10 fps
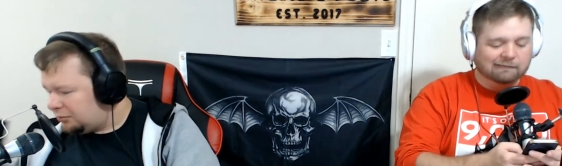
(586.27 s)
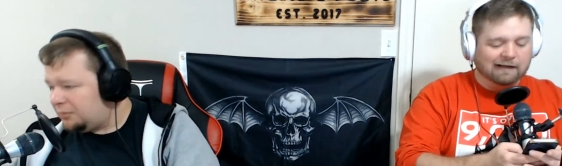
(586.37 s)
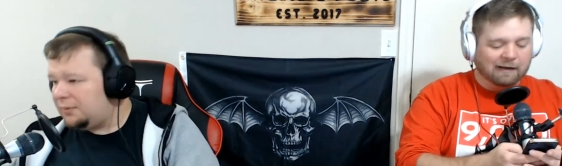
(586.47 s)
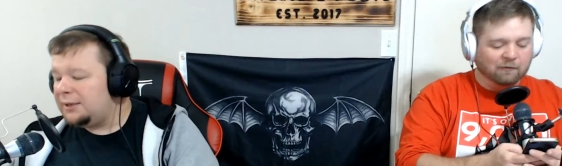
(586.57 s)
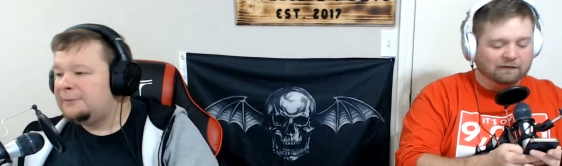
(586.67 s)

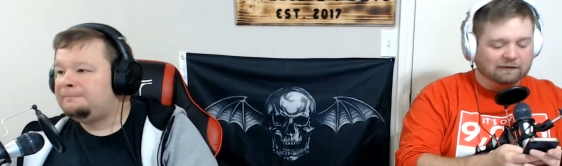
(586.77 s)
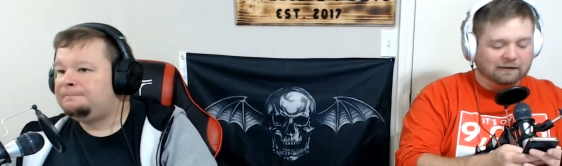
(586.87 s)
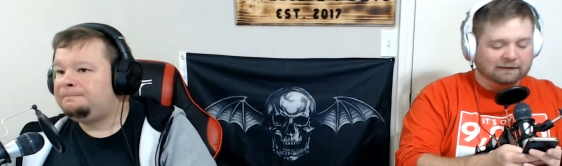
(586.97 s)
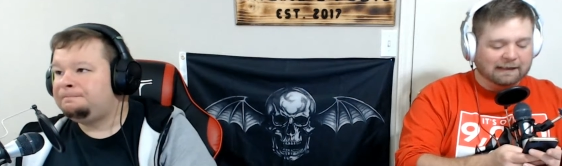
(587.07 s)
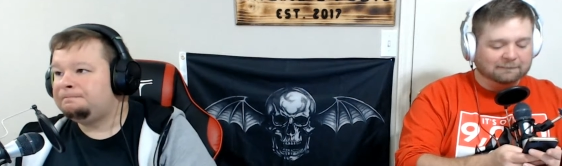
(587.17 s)
Speaker 1: I'm with you
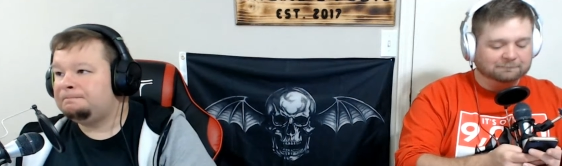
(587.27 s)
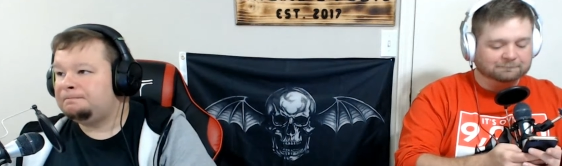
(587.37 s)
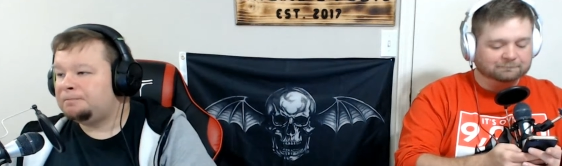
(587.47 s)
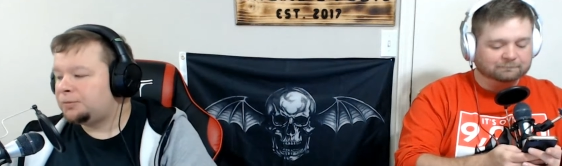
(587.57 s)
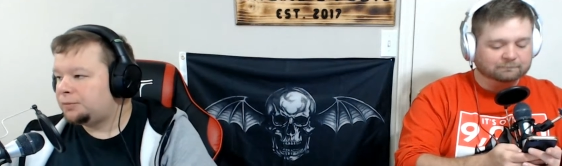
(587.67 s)
on that.
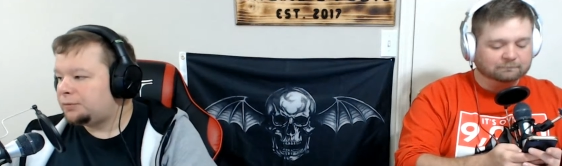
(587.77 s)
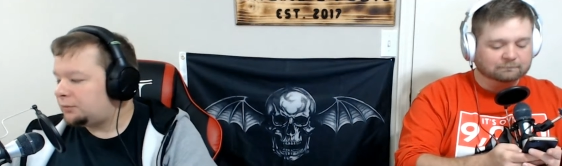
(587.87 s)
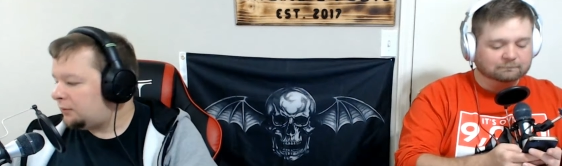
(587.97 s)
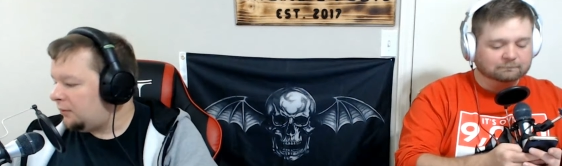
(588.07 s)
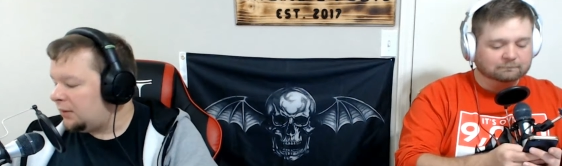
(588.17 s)

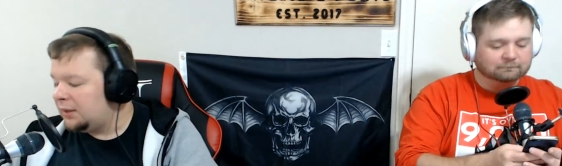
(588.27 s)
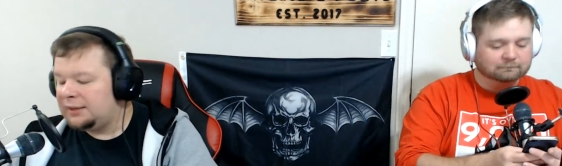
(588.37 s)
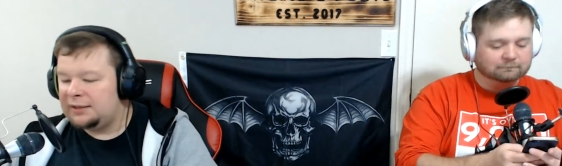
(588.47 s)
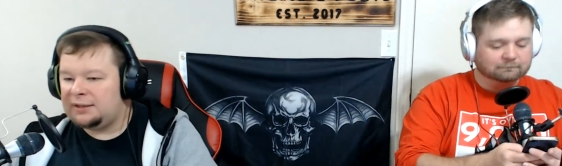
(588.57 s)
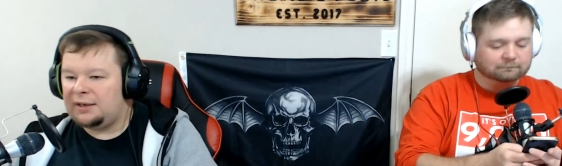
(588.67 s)

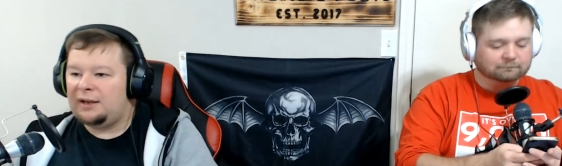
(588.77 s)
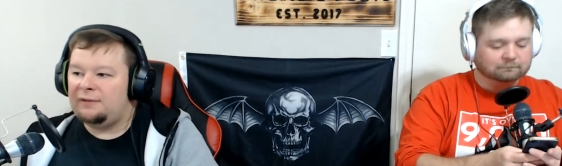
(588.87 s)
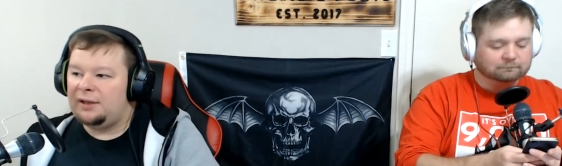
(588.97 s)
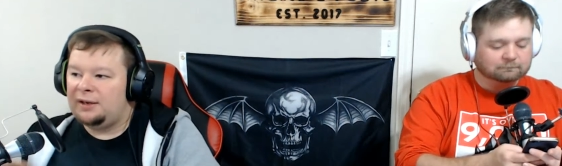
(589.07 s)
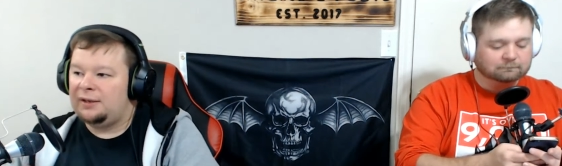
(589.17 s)
Speaker 2: It doesn't
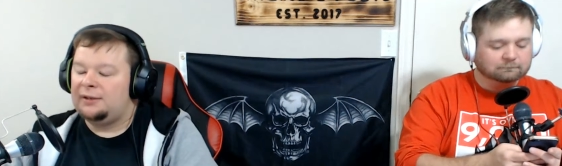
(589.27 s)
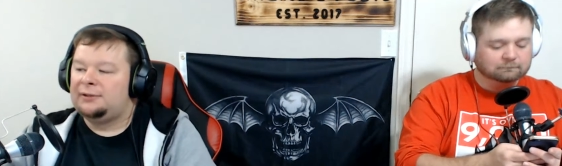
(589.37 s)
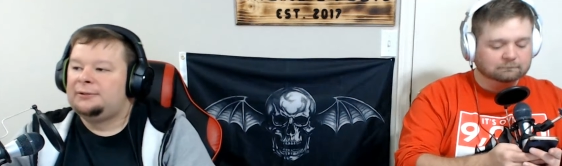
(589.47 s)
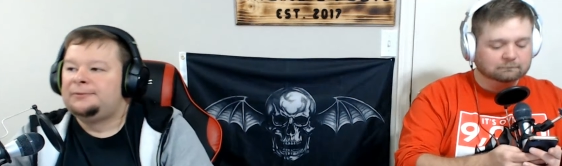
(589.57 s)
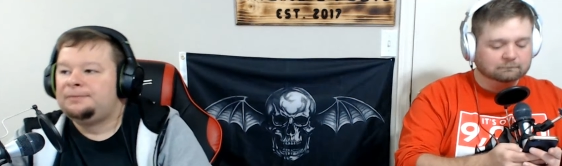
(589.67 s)
have that uh
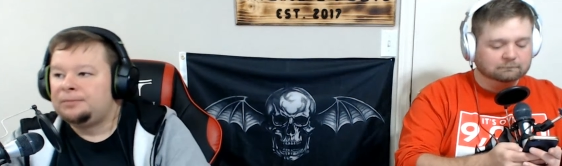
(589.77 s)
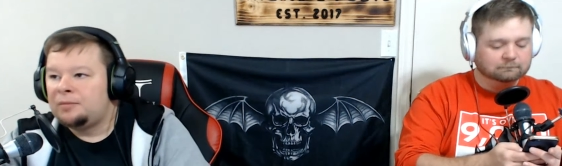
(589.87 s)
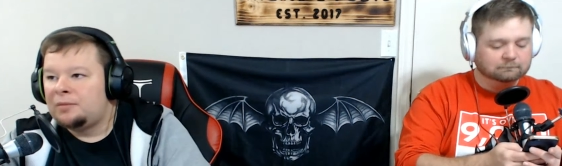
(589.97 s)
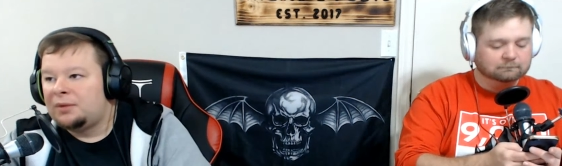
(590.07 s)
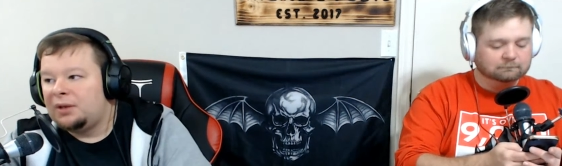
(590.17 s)

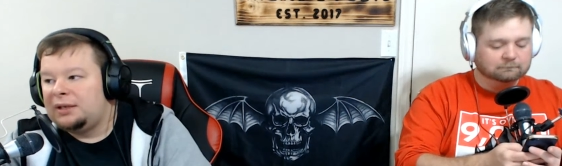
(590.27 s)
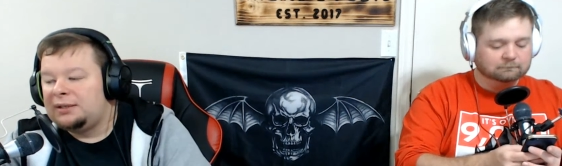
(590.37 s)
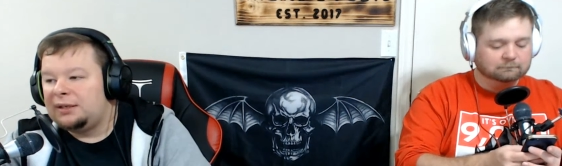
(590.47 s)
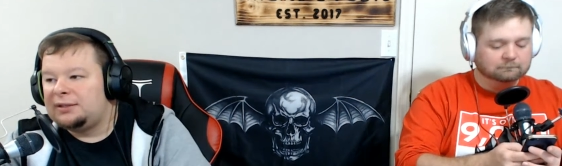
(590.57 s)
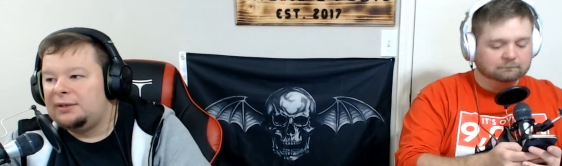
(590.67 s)

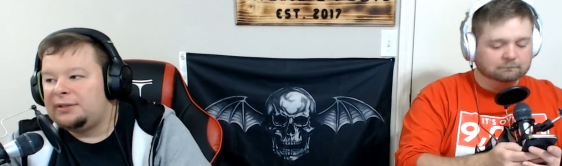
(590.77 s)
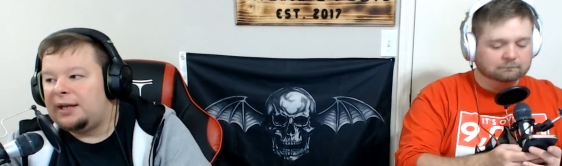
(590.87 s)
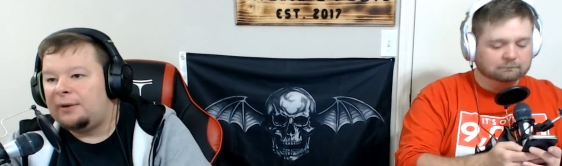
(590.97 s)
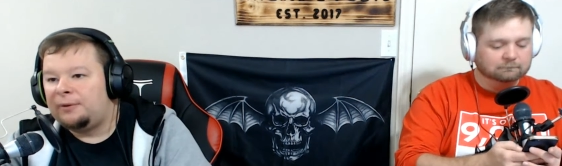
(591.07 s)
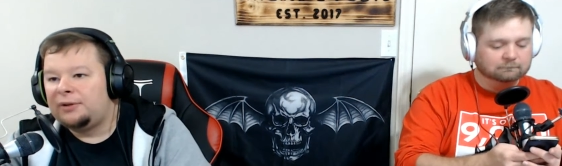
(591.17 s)
it's not so
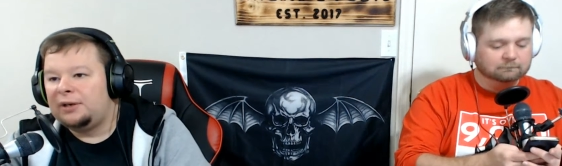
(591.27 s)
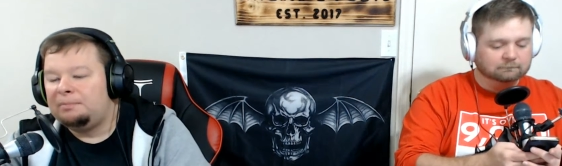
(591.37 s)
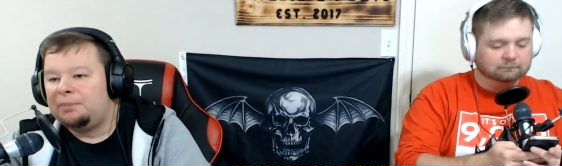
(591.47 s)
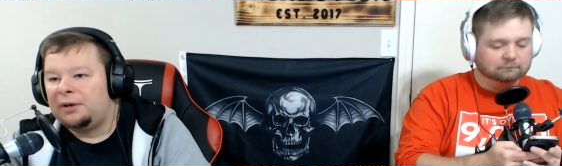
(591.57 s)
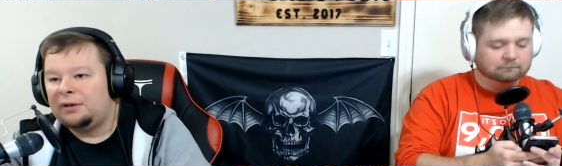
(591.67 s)
sour that
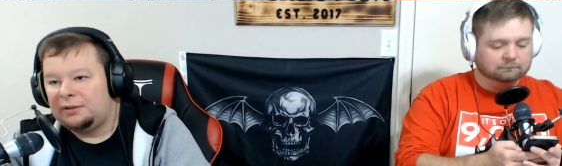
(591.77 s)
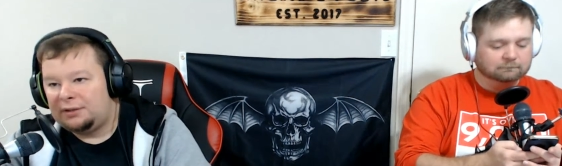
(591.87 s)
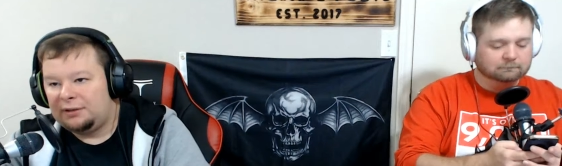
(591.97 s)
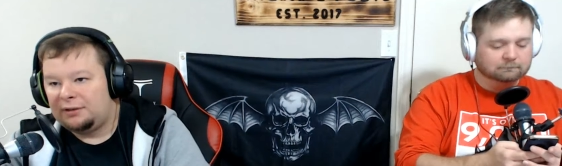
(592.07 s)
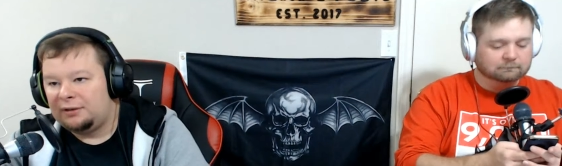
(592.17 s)
it burns
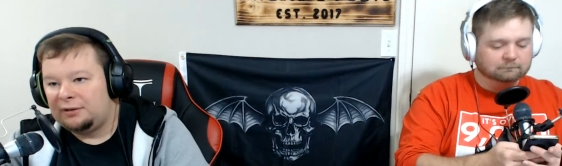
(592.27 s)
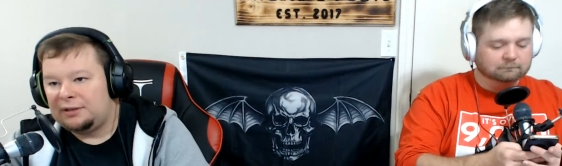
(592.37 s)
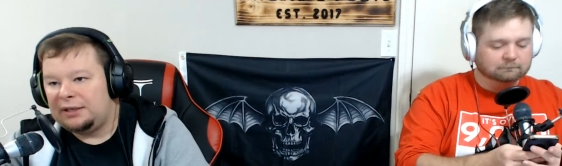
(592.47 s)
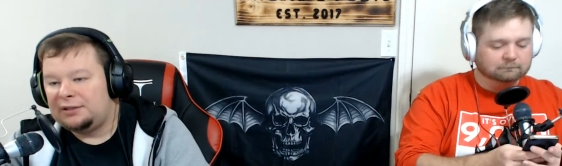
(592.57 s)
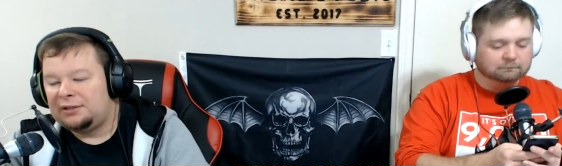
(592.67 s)
either or
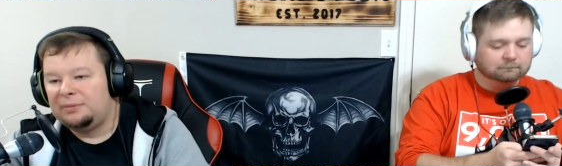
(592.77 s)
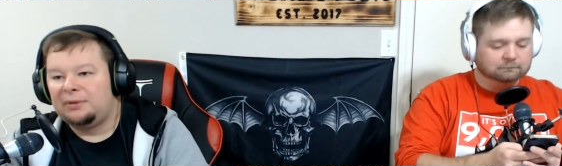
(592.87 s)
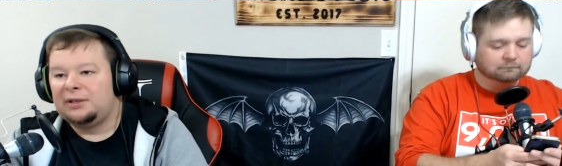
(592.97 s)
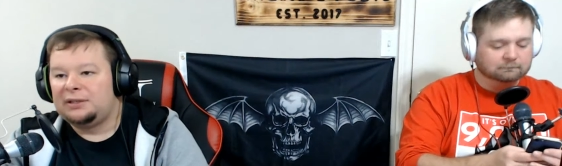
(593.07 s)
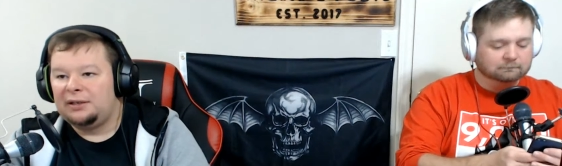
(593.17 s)
tastes
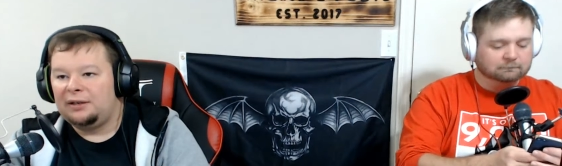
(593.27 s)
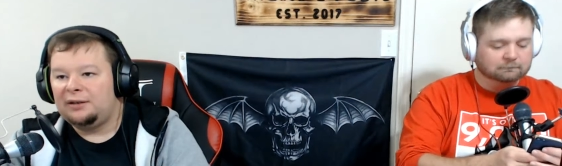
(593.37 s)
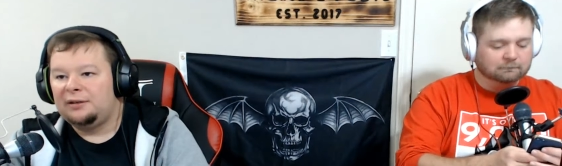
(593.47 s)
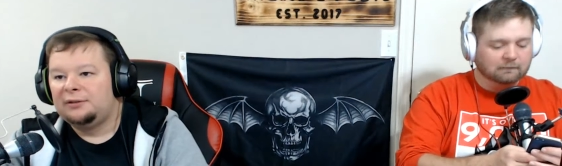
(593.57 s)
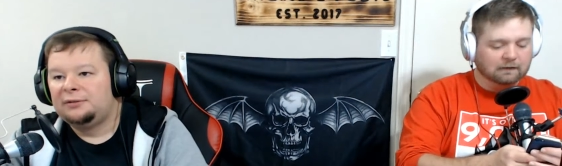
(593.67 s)
super acidic.
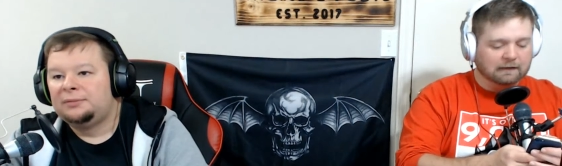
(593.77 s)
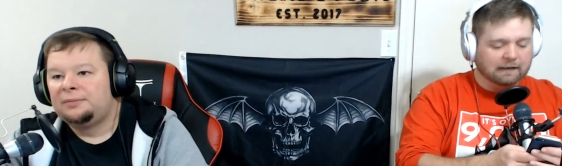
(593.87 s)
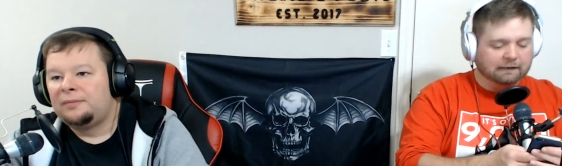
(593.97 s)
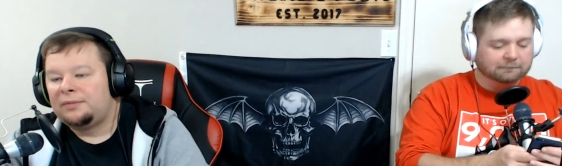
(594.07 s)
Yeah.